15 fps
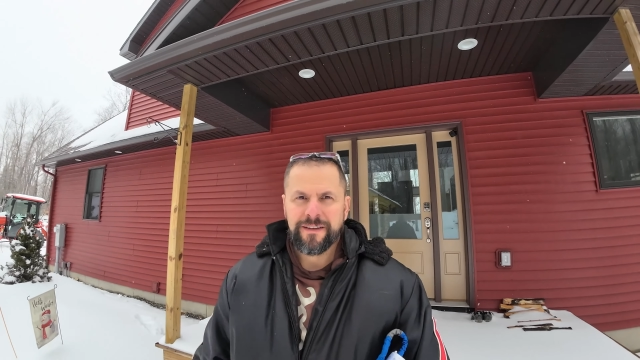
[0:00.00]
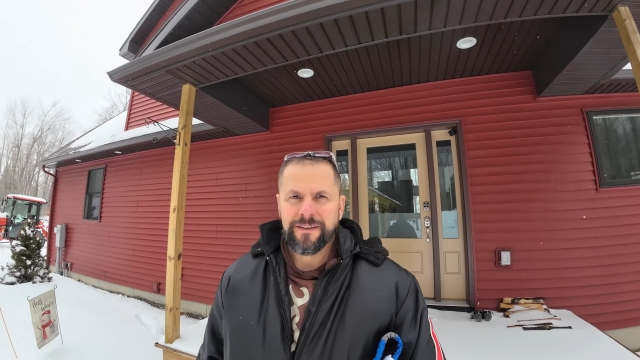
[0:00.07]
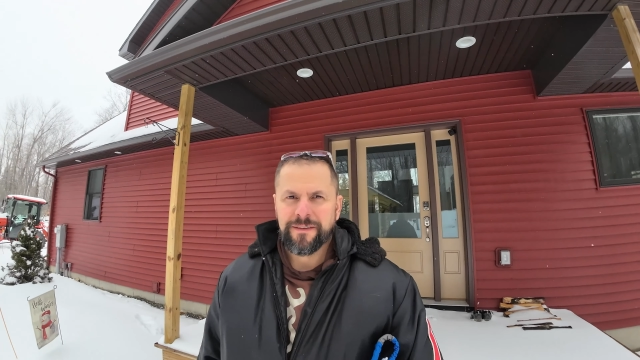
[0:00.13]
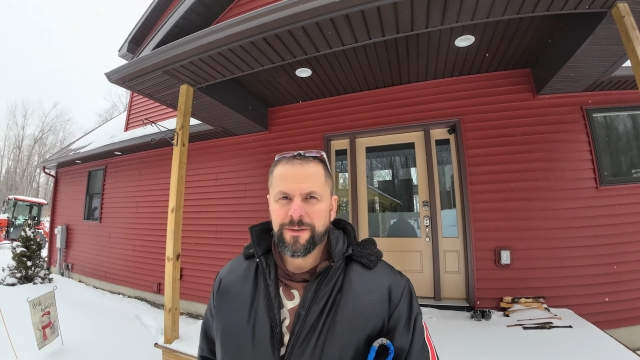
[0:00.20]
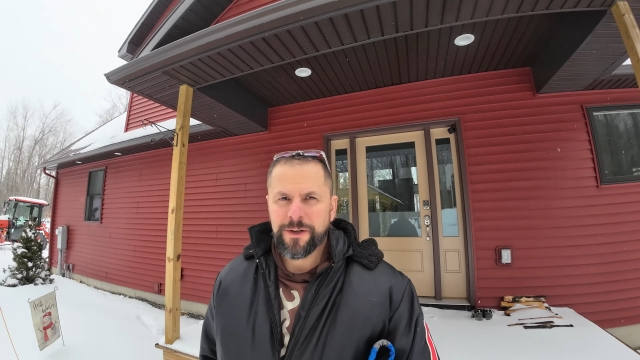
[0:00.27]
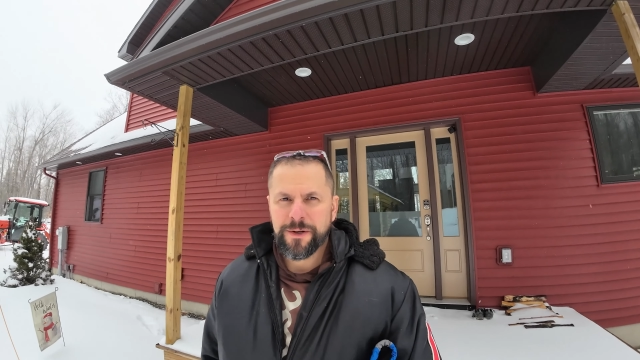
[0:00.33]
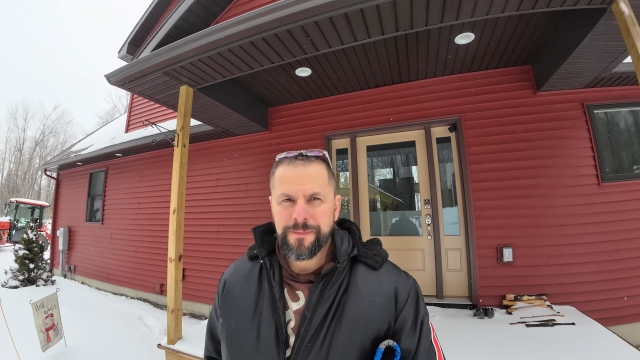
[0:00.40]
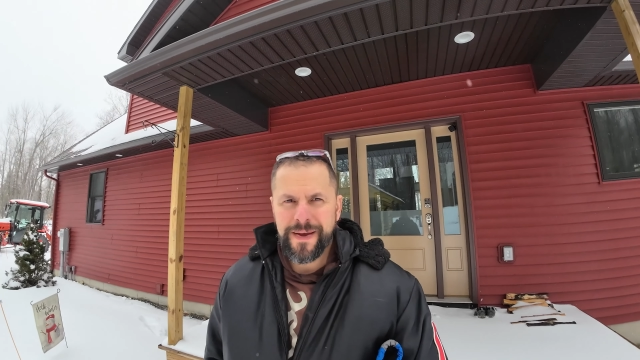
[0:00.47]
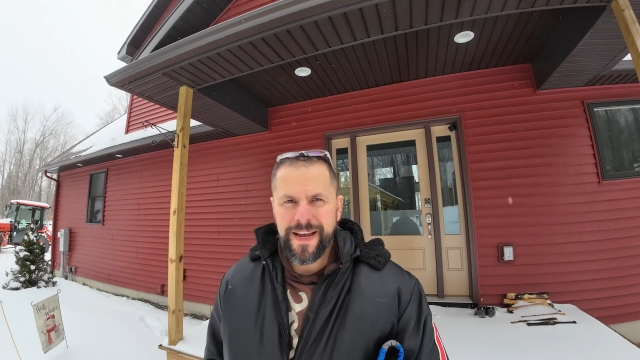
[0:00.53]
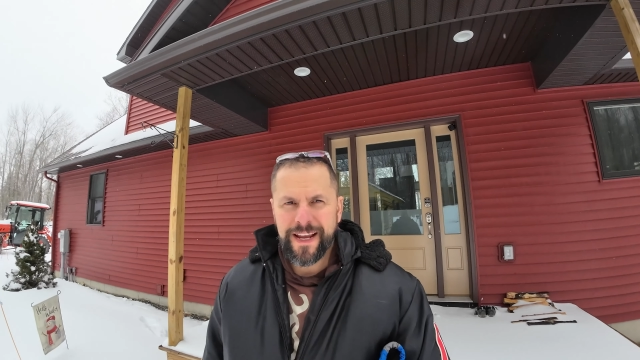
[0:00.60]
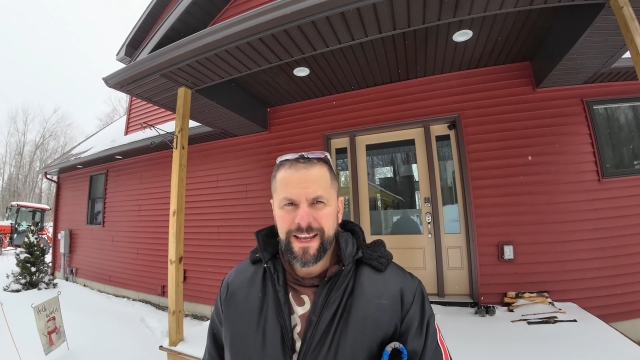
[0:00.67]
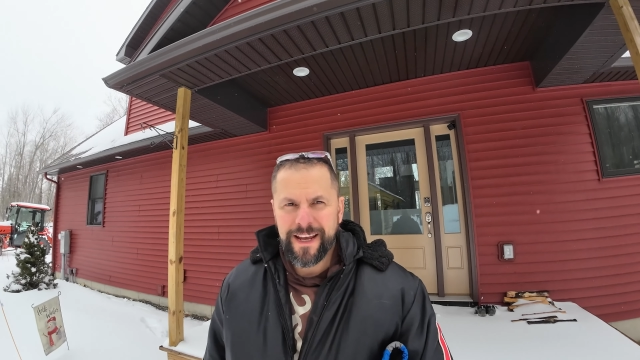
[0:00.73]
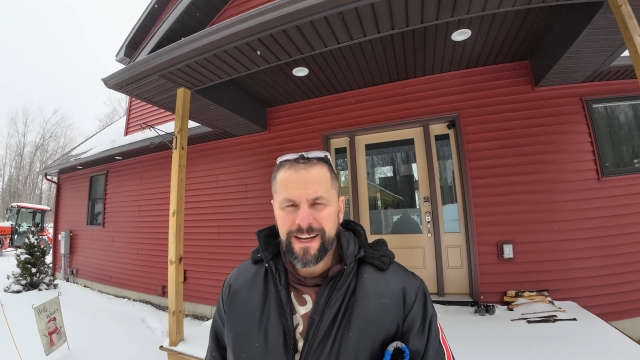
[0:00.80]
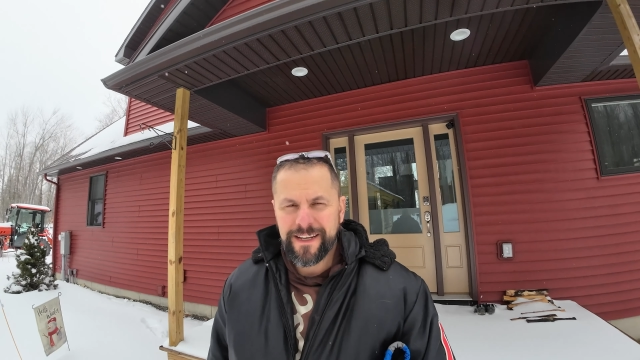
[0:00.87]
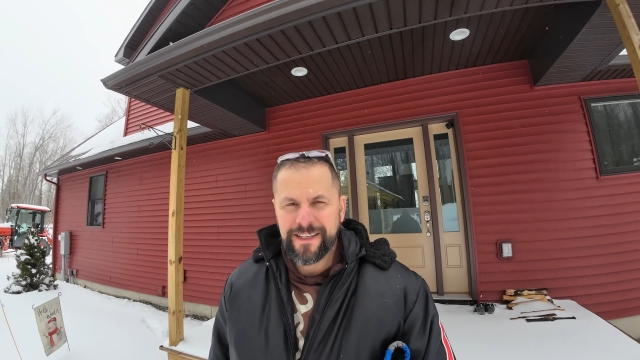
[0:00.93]
Welcome back,
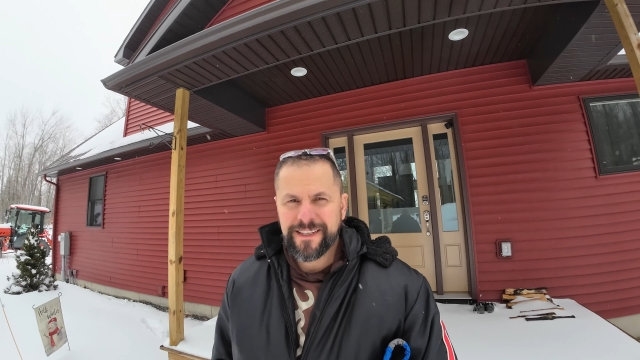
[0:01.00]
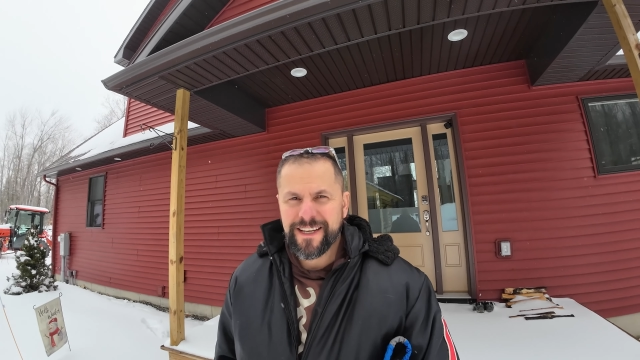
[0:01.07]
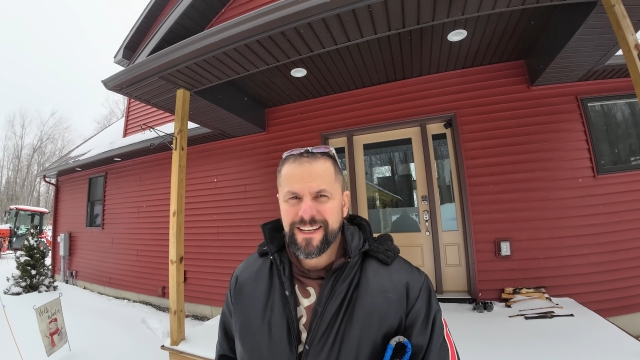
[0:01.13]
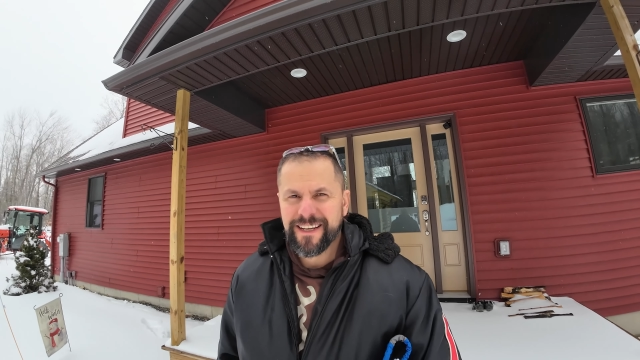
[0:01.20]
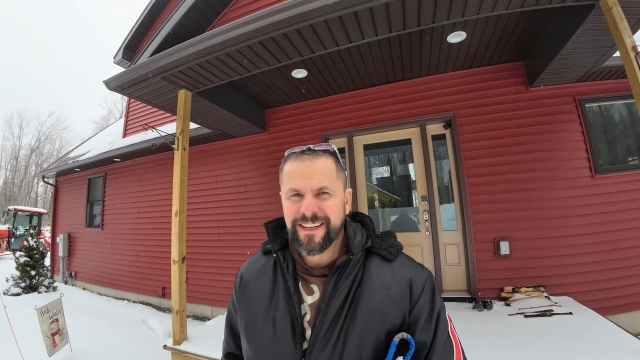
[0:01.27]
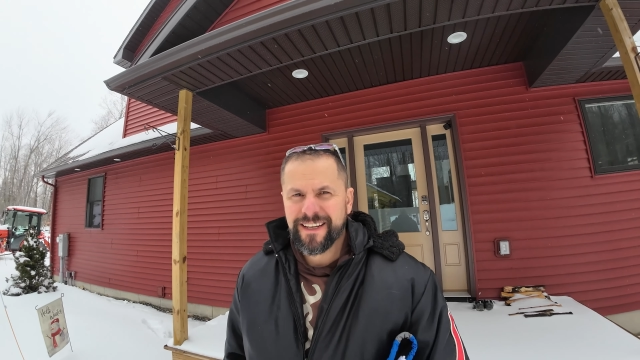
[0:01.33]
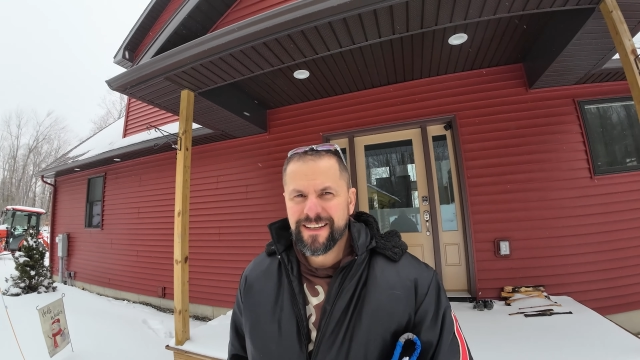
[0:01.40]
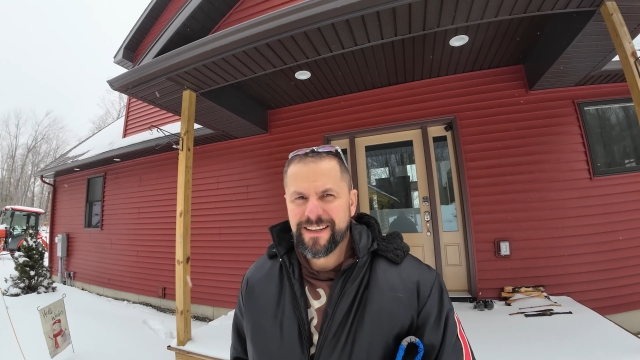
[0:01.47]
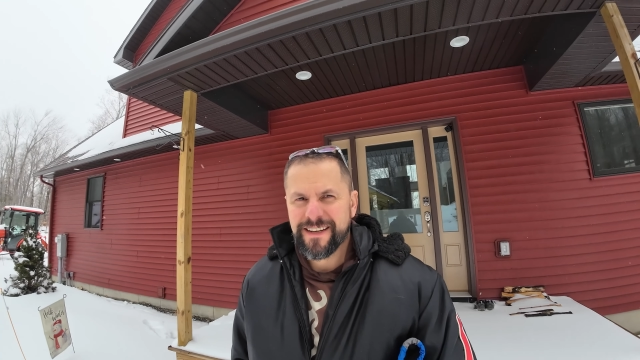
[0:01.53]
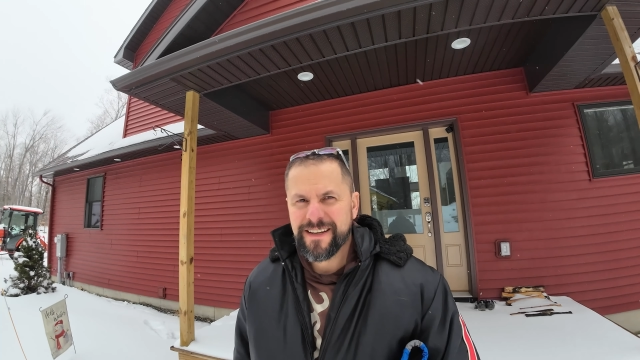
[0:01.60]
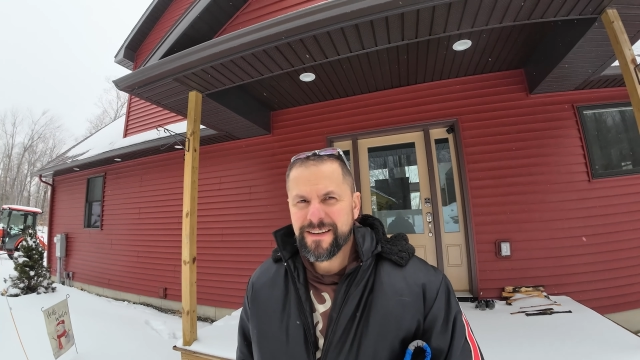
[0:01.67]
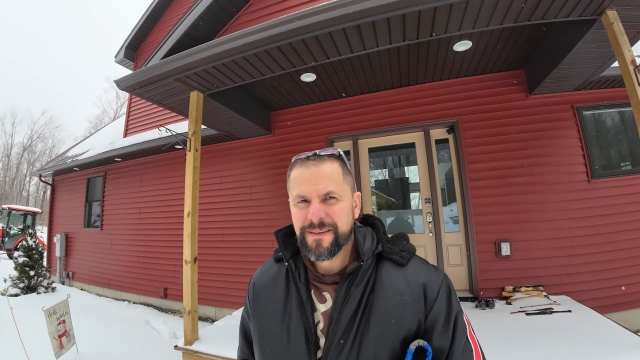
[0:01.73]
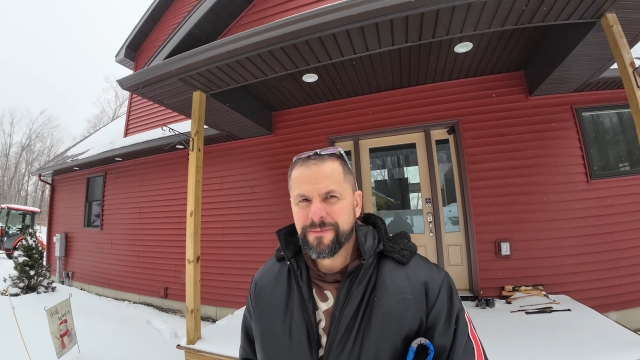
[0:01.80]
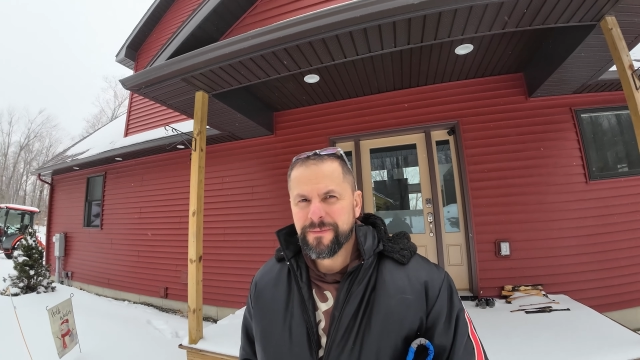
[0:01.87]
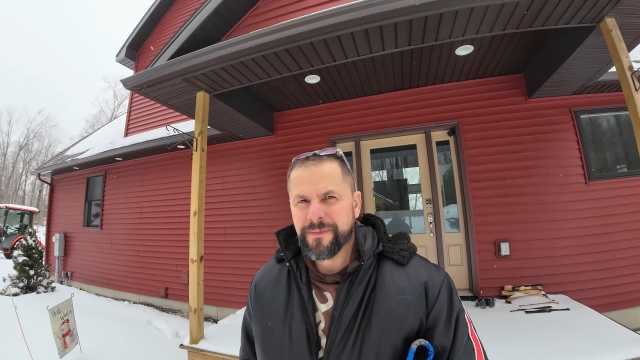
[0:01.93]
guys.
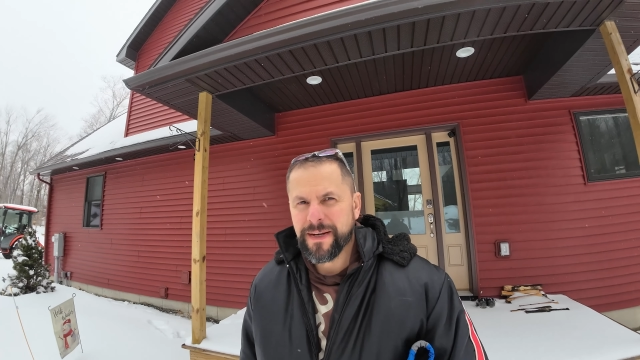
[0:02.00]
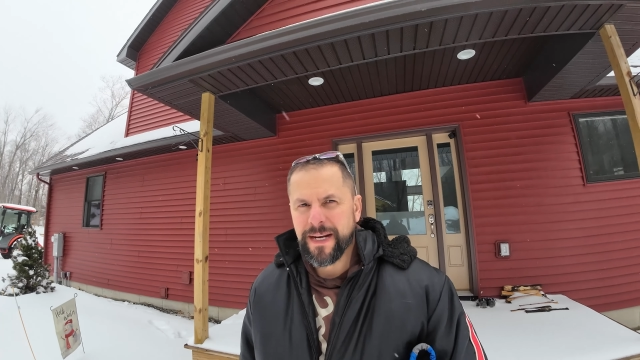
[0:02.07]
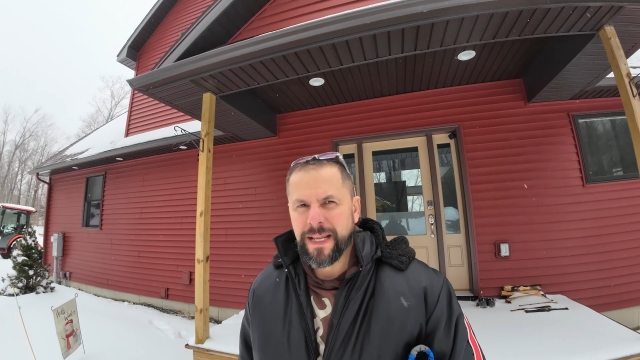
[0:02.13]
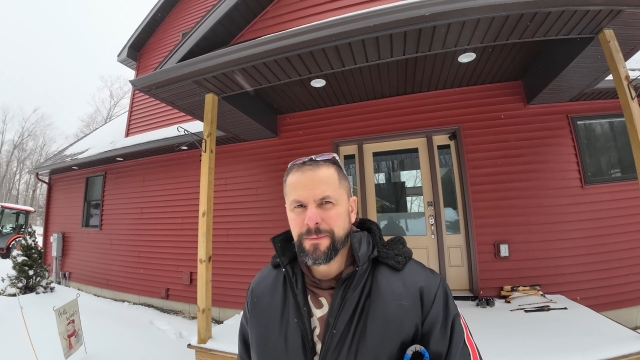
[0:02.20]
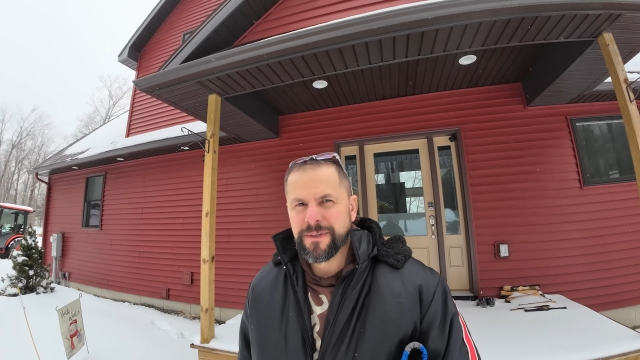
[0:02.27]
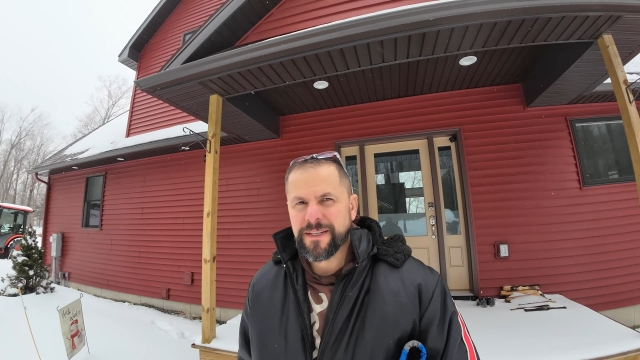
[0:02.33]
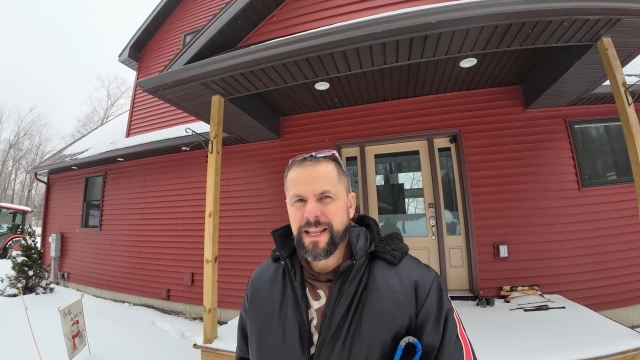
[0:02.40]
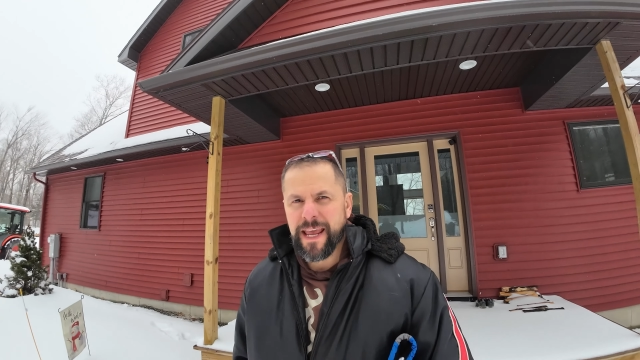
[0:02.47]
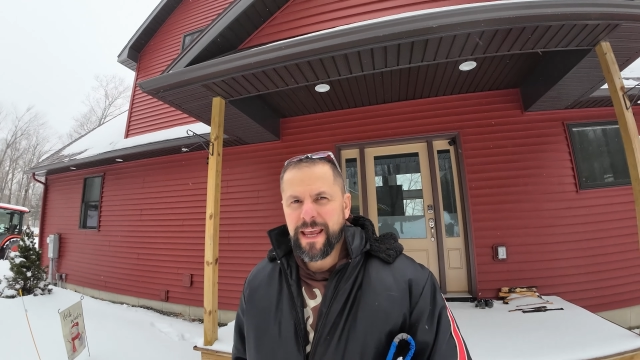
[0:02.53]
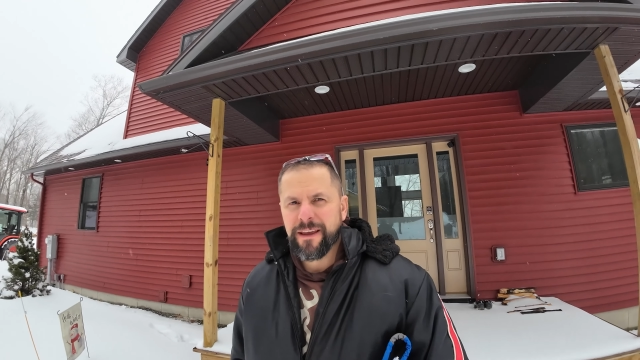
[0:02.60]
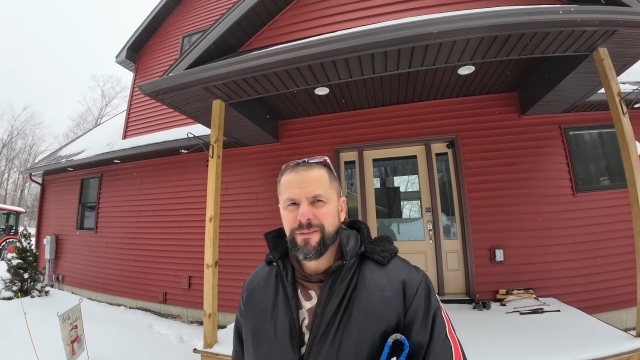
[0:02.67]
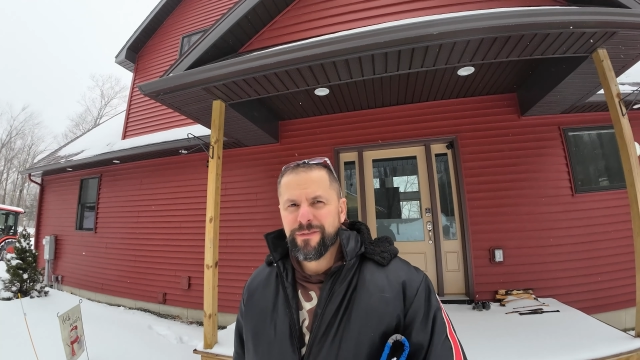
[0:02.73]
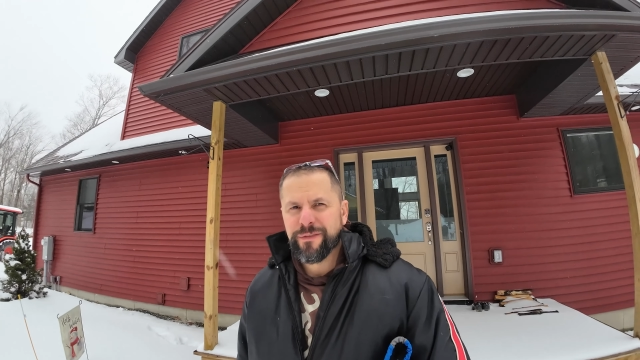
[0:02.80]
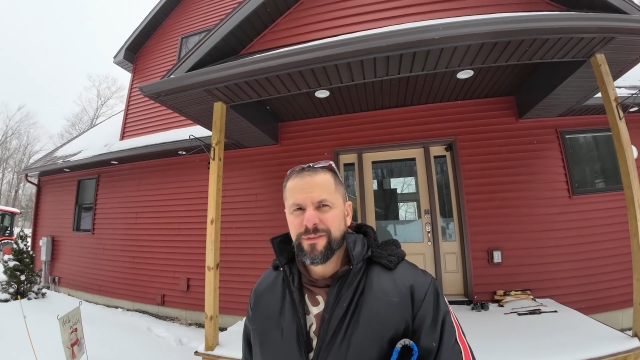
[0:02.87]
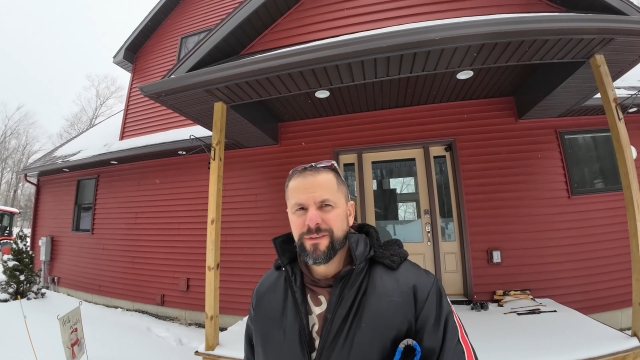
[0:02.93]
My name's Dave.